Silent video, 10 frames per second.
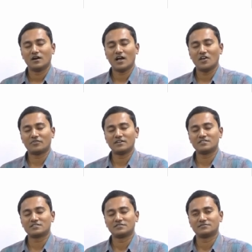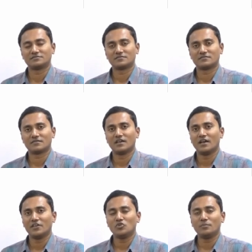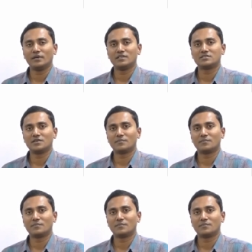Hi friends, UPSC